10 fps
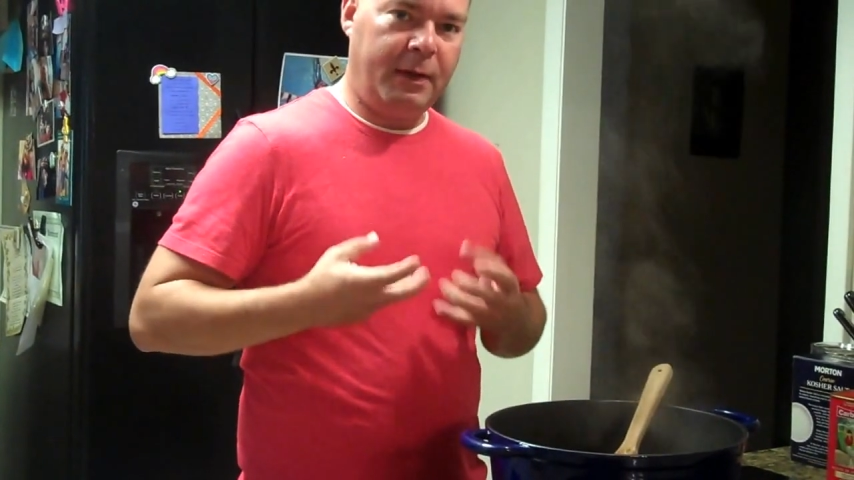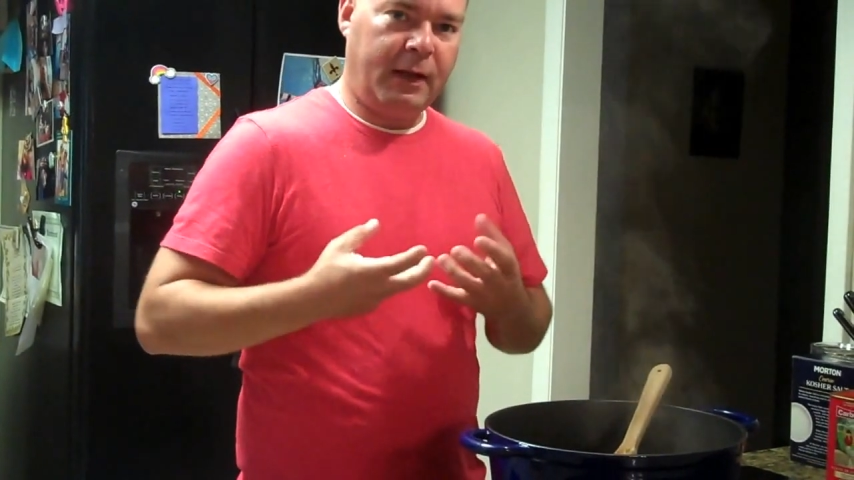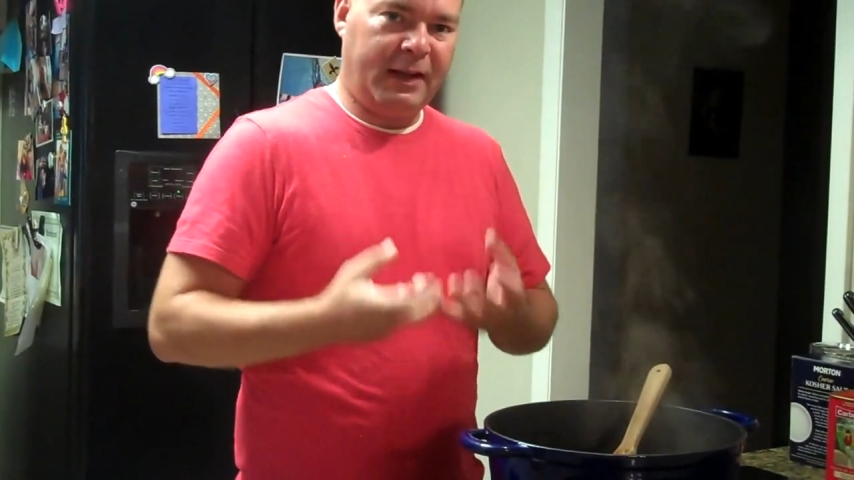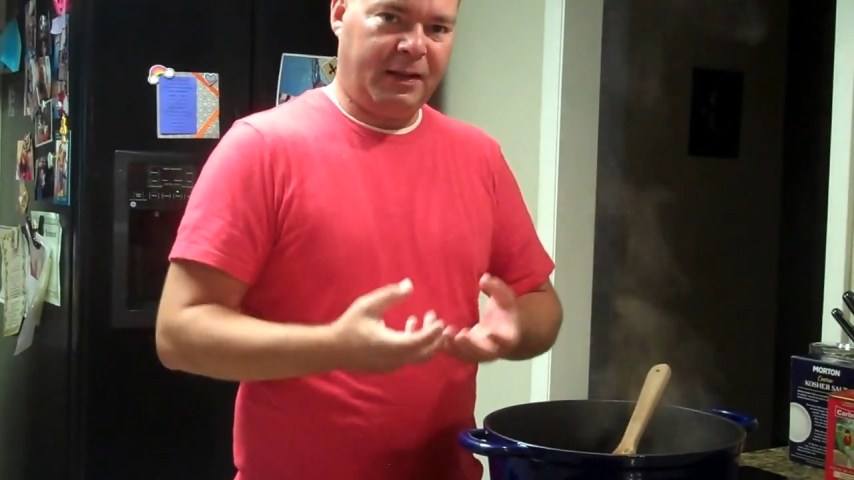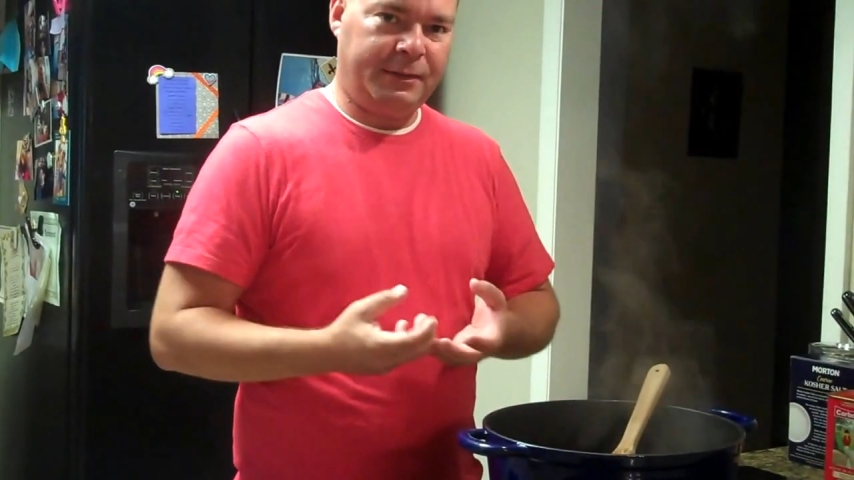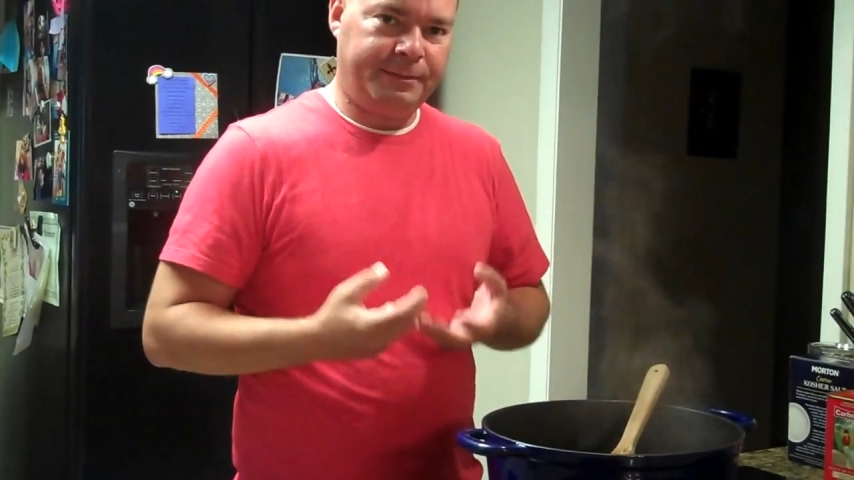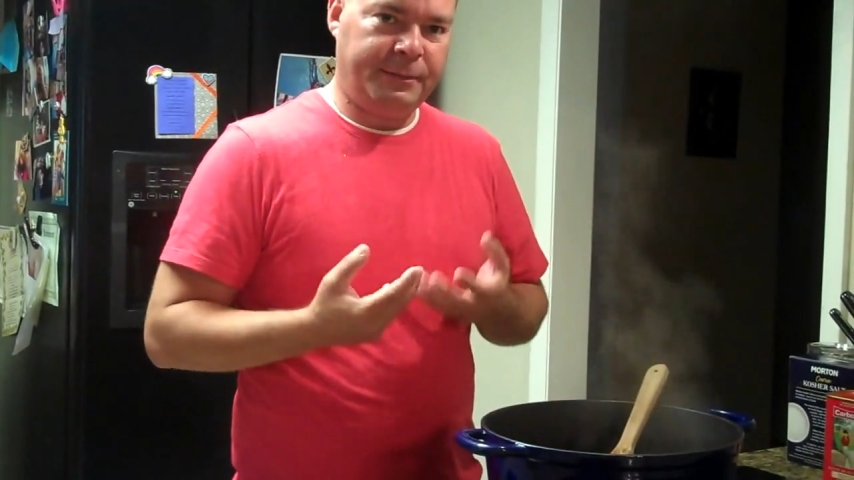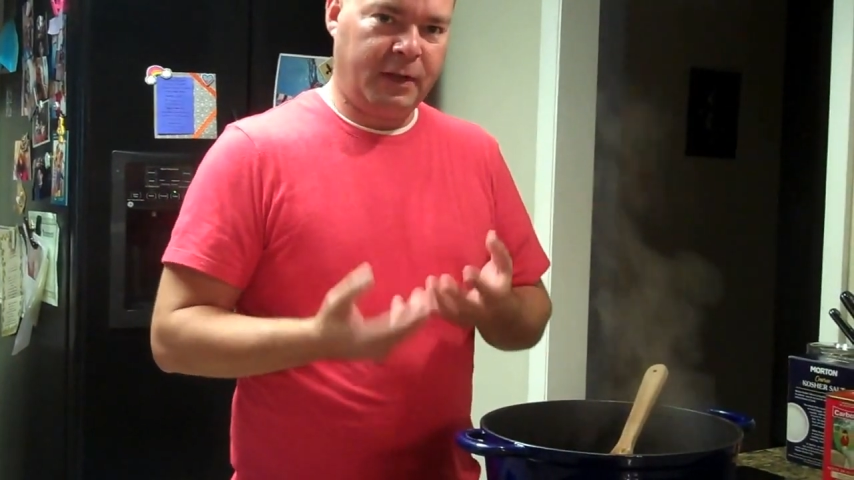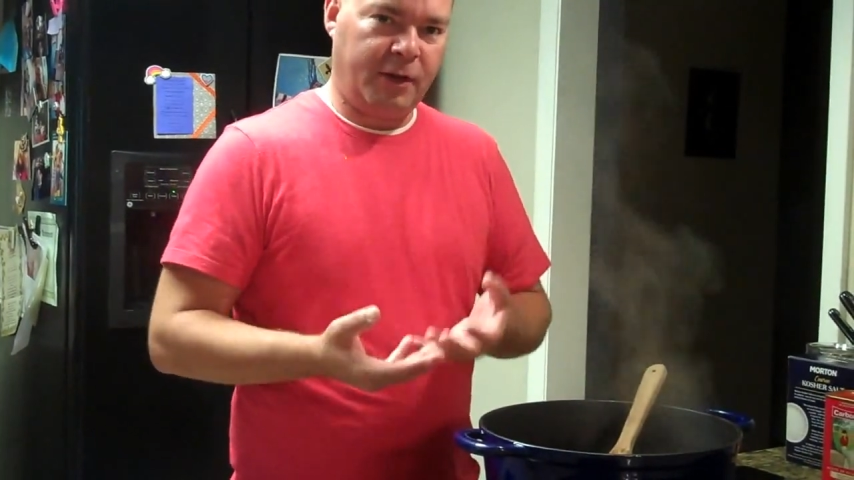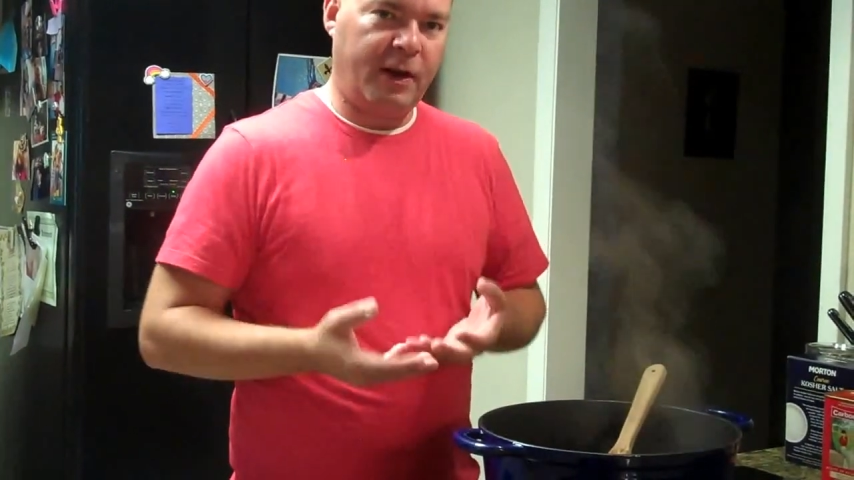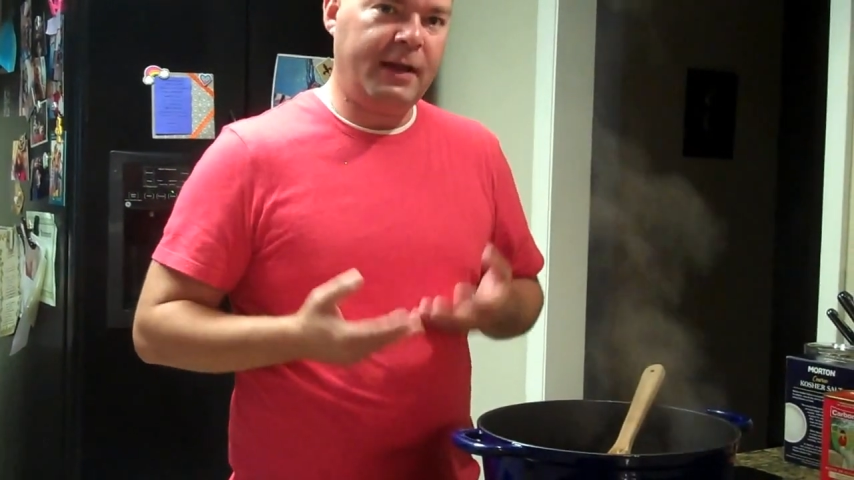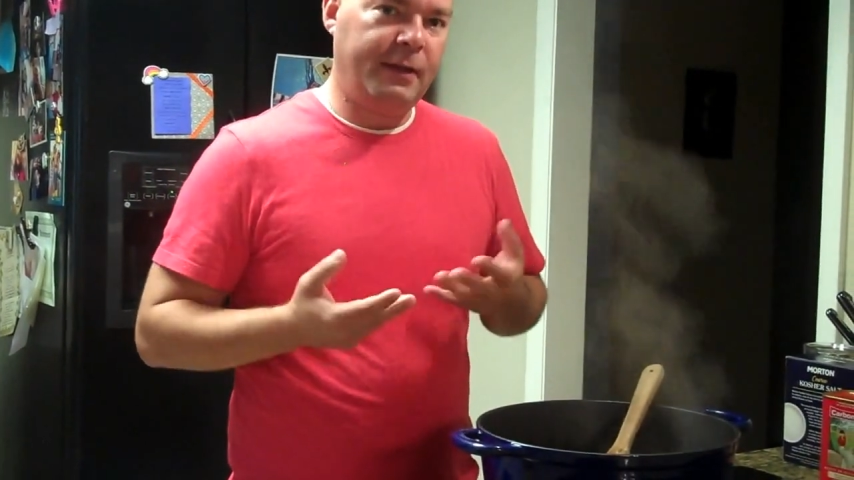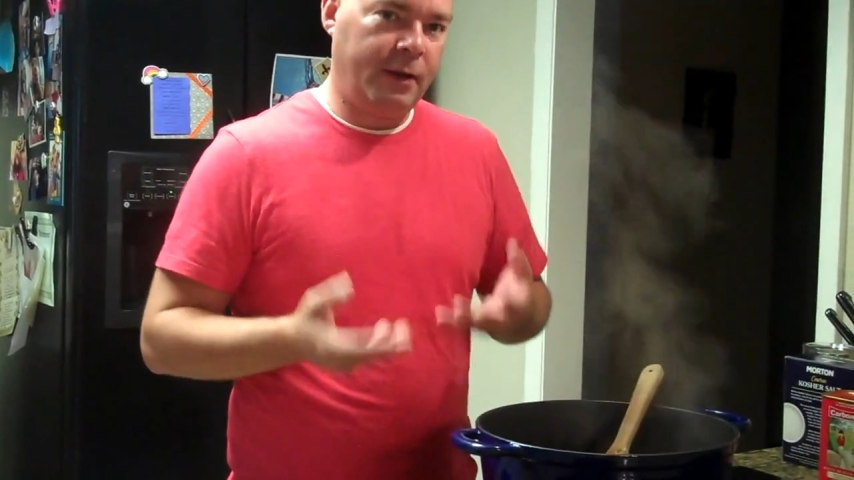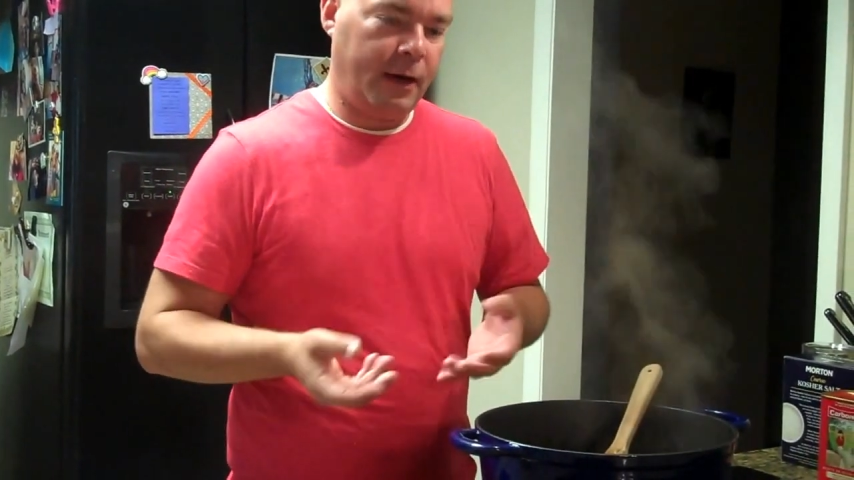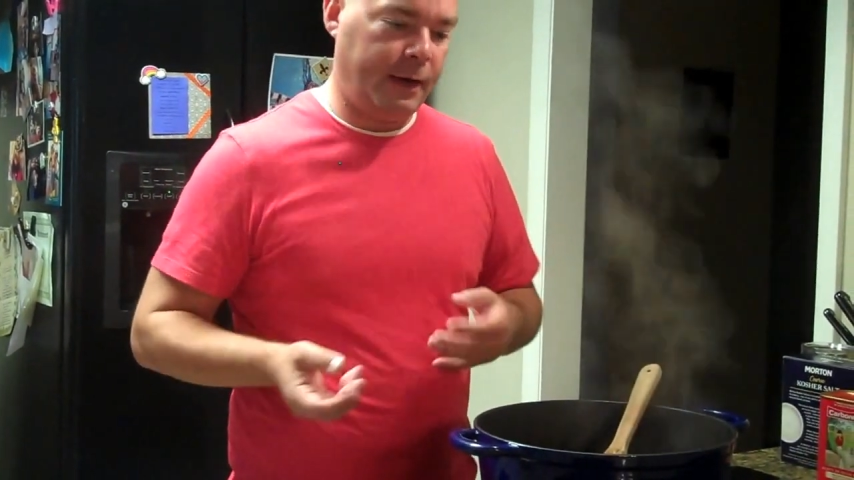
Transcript: be like a gravy.